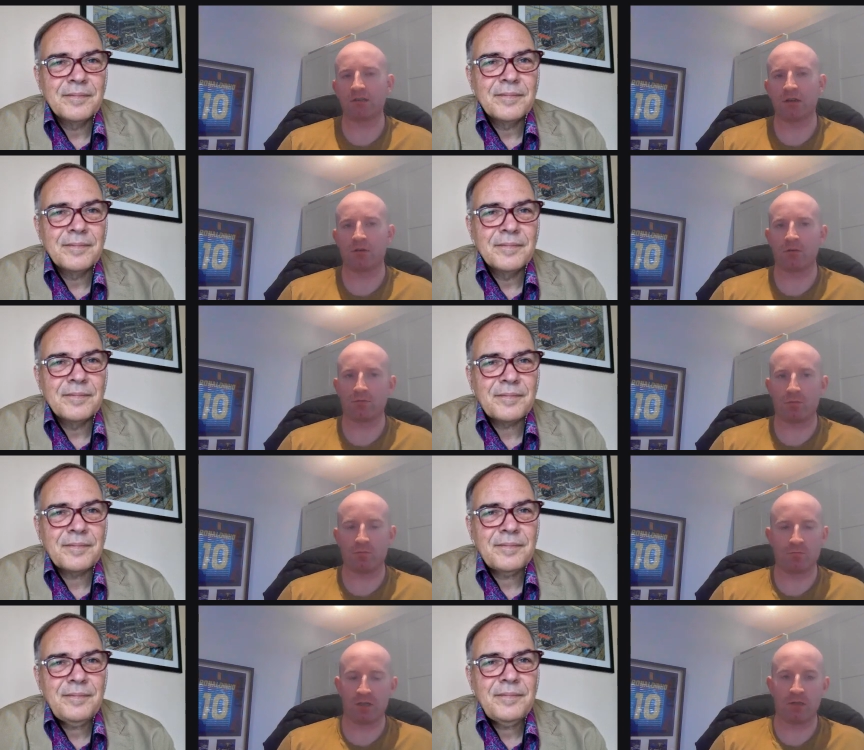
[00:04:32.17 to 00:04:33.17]
Speaker 1: you know
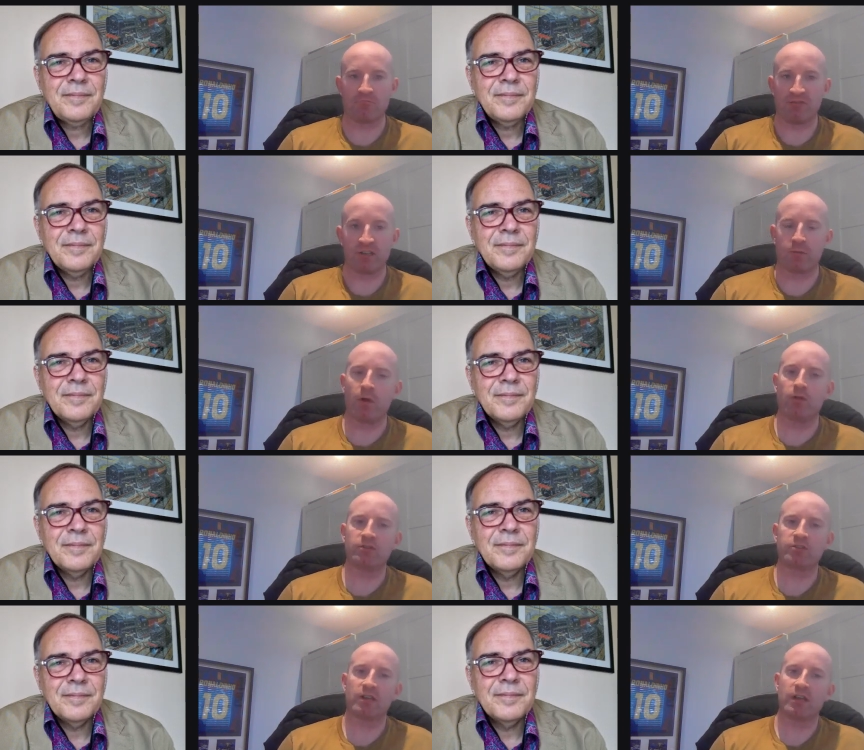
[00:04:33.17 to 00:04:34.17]
in recent
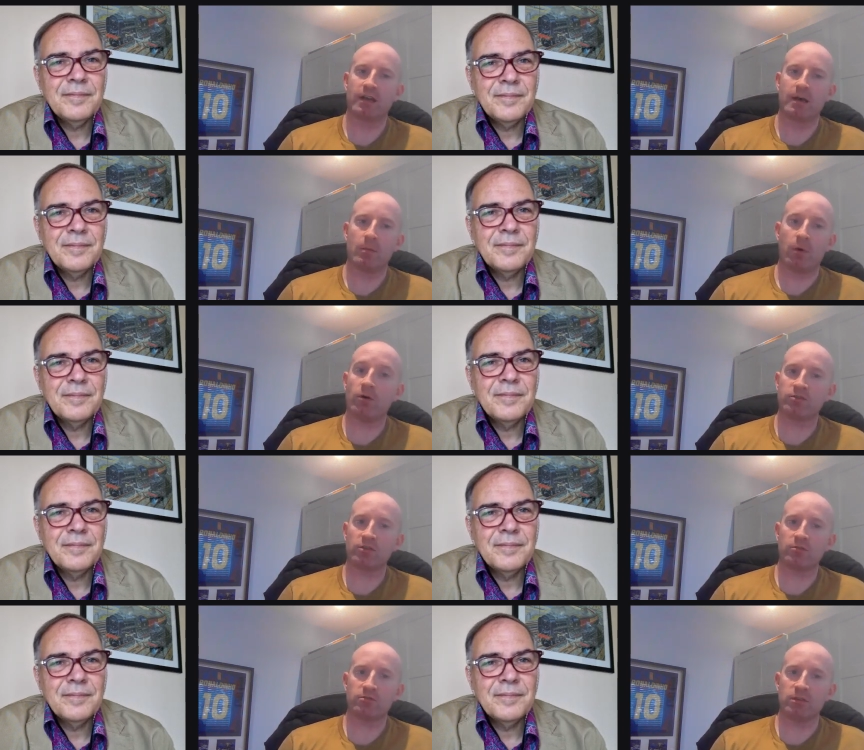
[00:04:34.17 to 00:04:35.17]
months, but
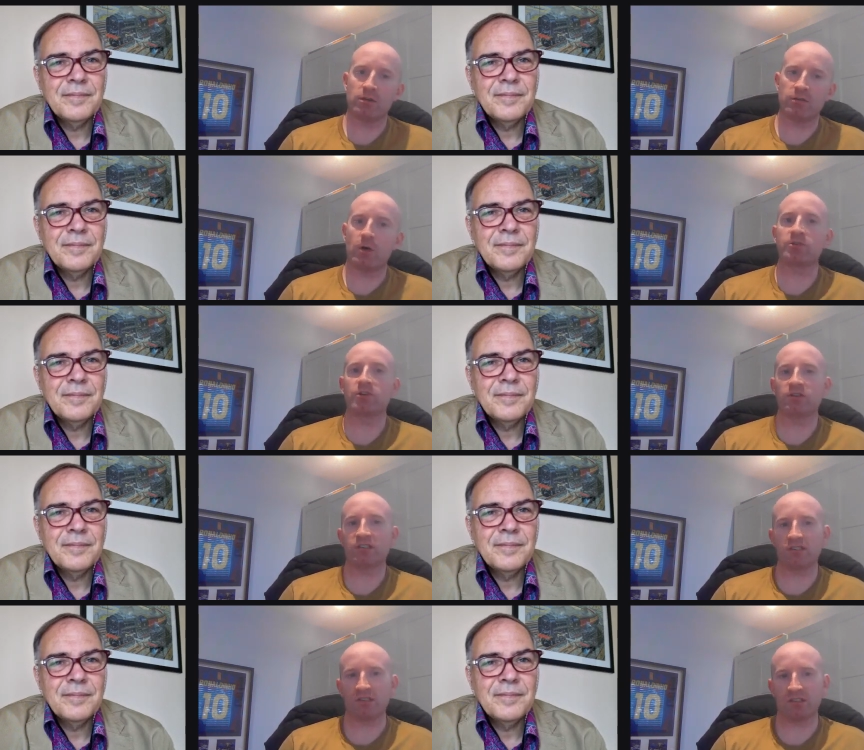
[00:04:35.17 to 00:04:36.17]
also you know the
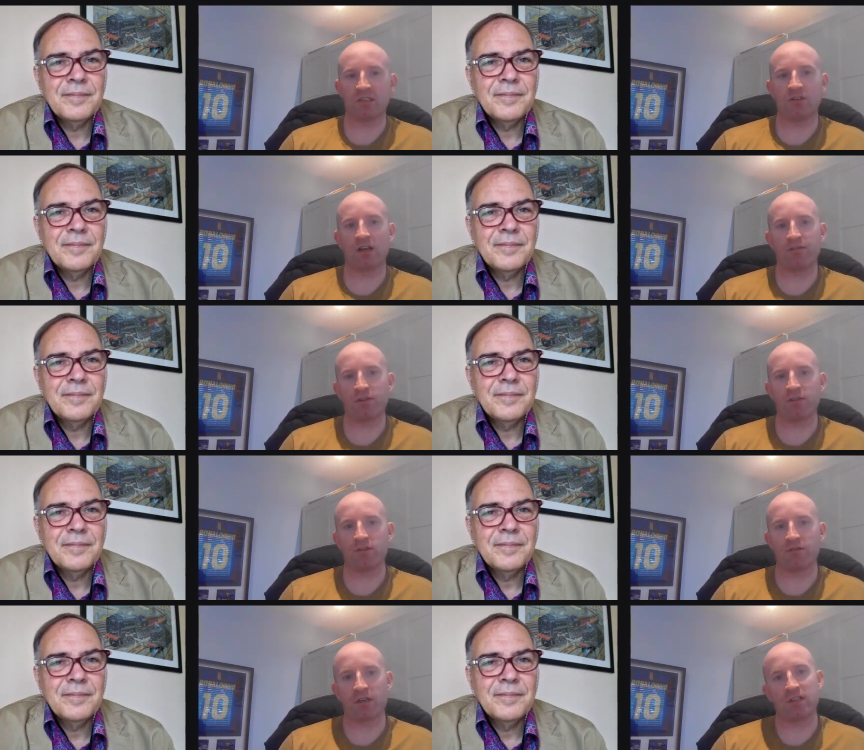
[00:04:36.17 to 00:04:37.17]
opportunities that still lie for you know
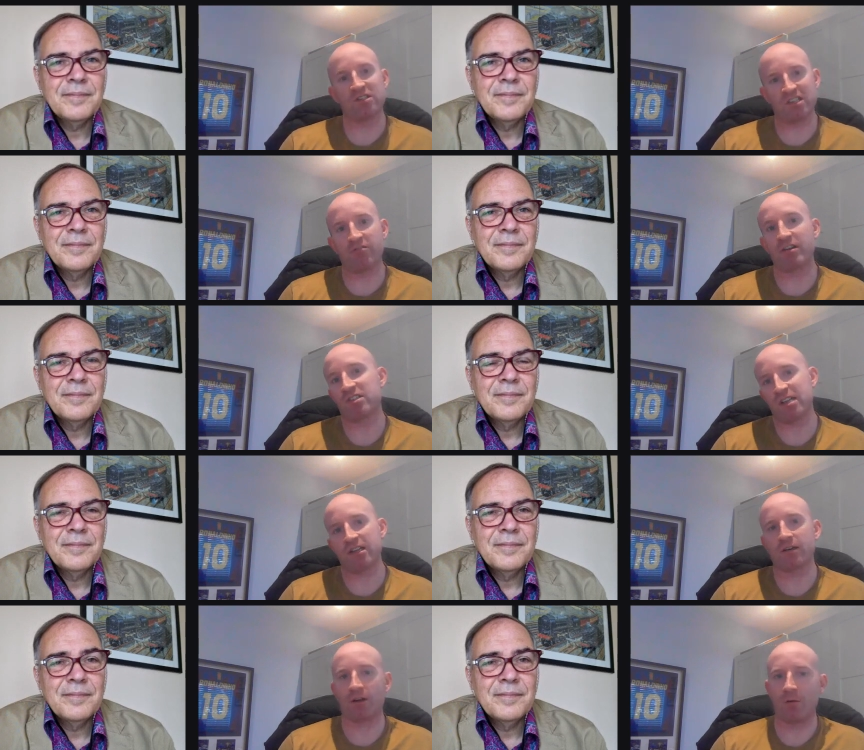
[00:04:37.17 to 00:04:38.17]
if you're considering
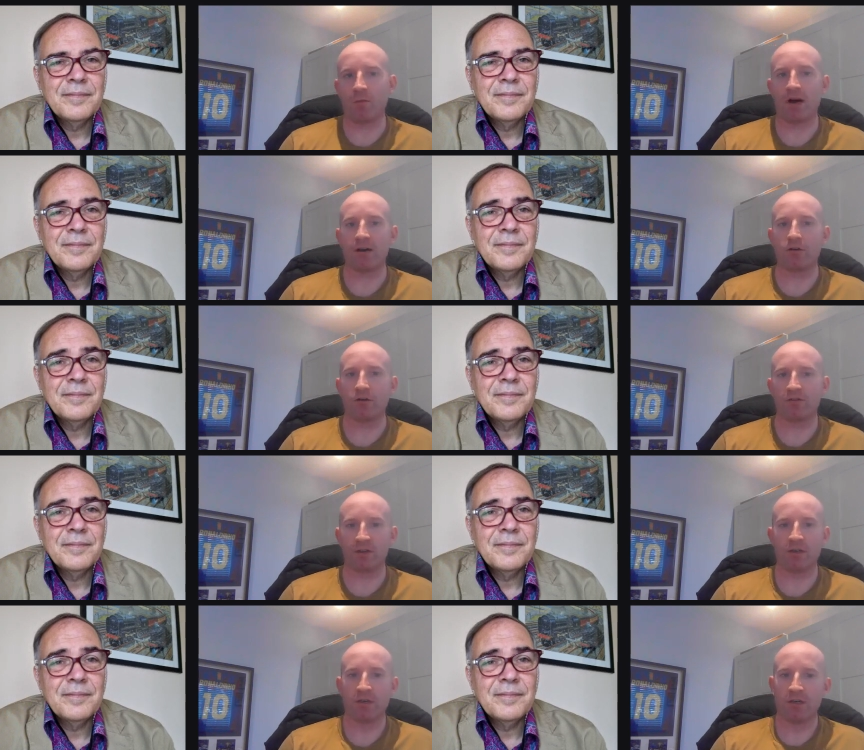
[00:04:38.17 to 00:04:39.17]
selling on OnBuy or if
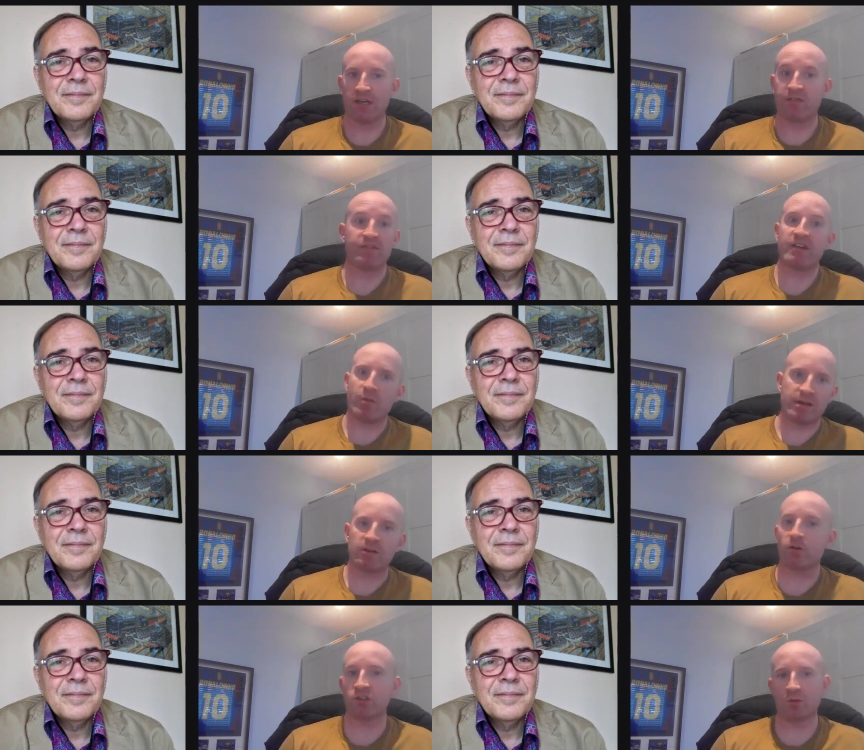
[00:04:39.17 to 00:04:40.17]
you're if you've never been a
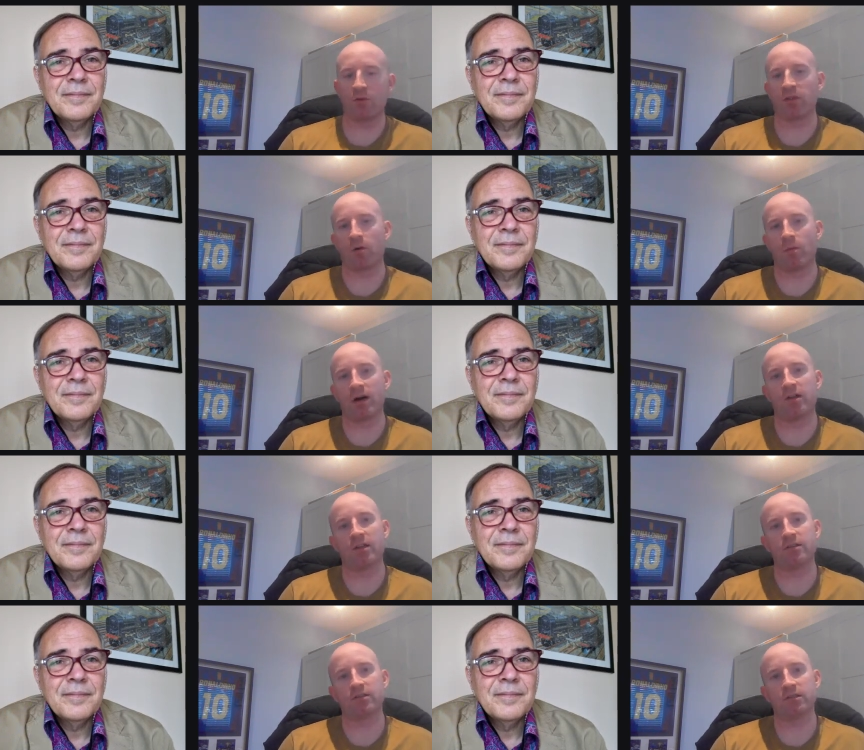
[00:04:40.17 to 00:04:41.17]
customer with OnBuy,
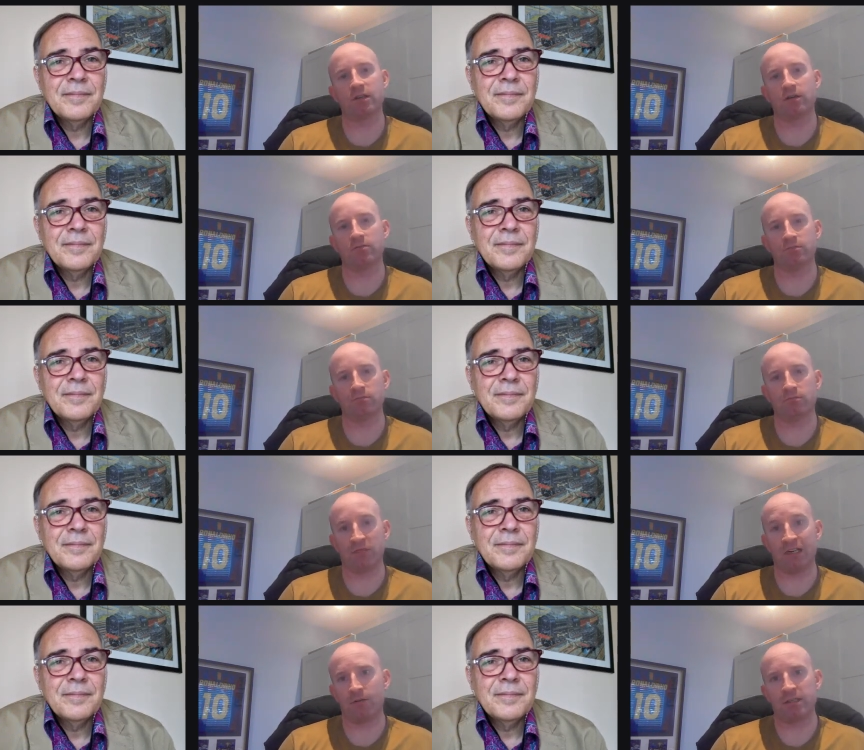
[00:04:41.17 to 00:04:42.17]
then you know
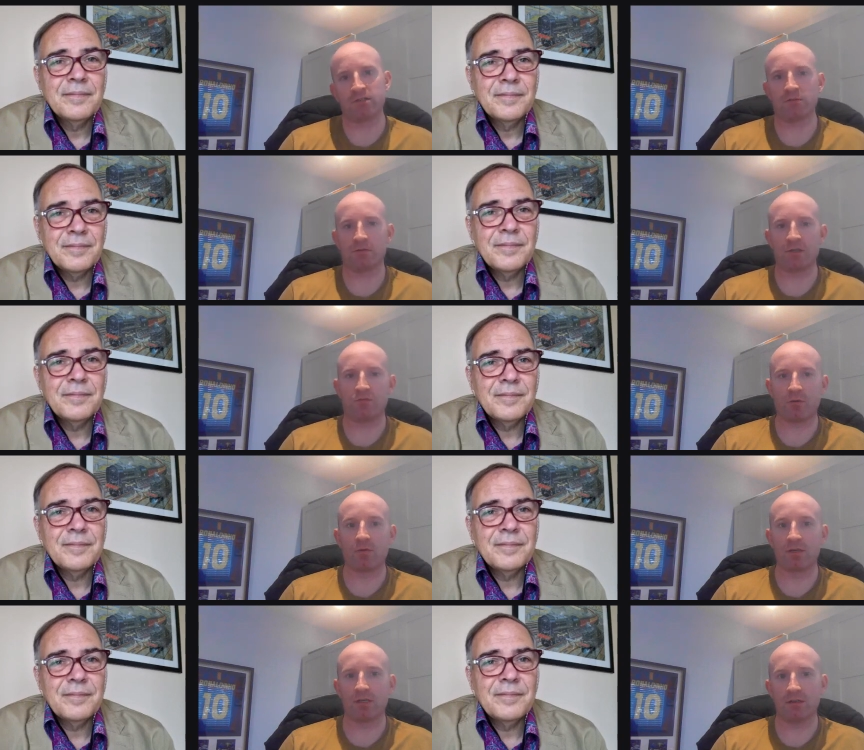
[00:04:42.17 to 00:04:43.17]
now is is
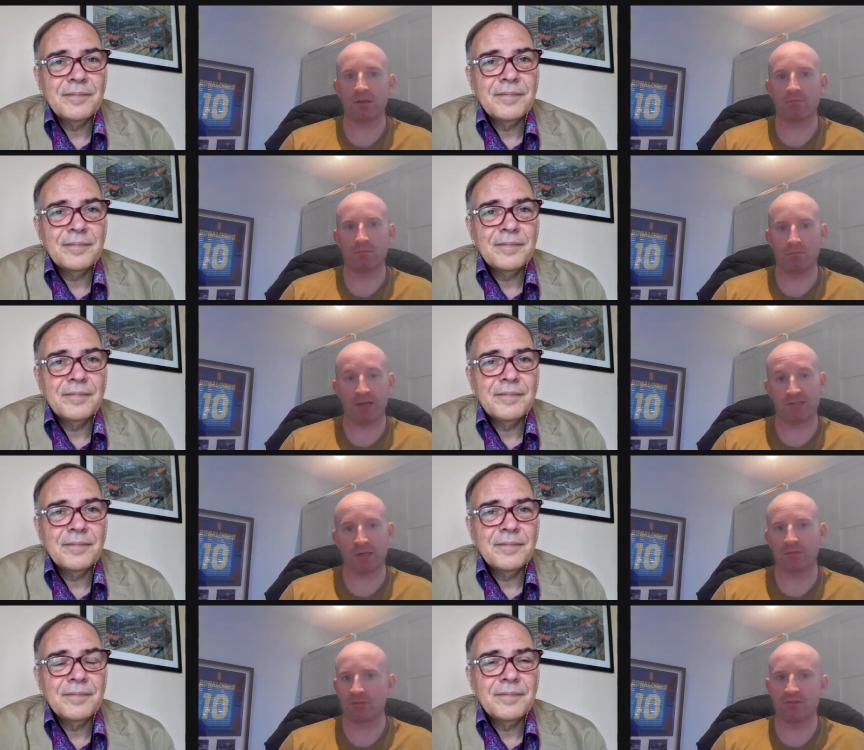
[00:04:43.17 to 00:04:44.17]
probably the best
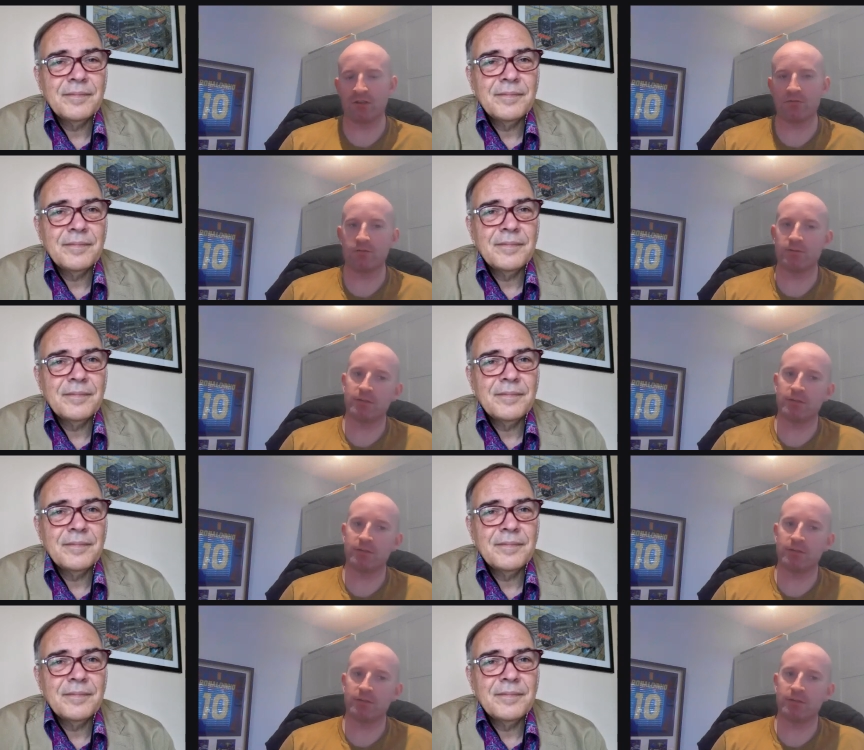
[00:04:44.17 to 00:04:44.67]
time to do so.